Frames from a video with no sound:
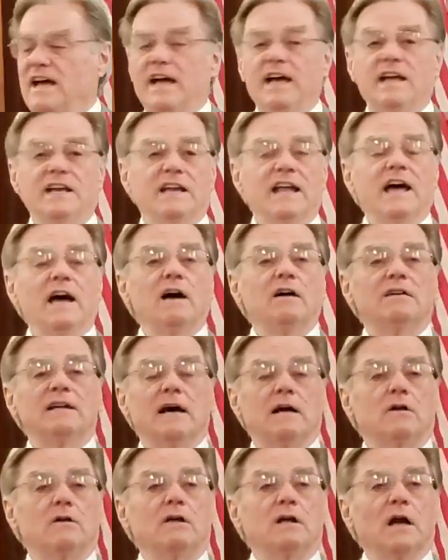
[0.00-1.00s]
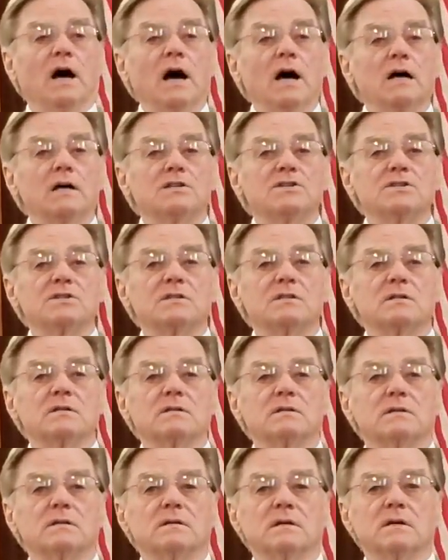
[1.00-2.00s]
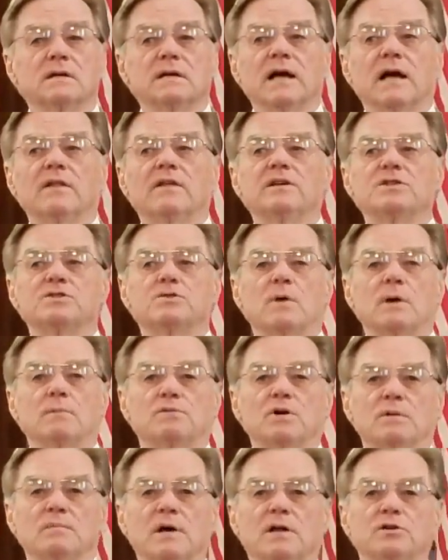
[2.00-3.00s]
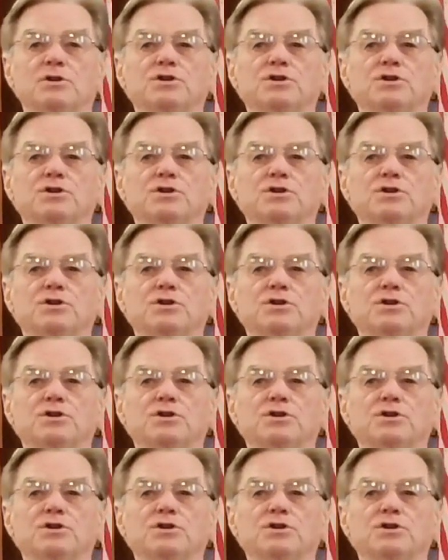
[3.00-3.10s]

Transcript: And now, not only us, now this is what I'm talking about,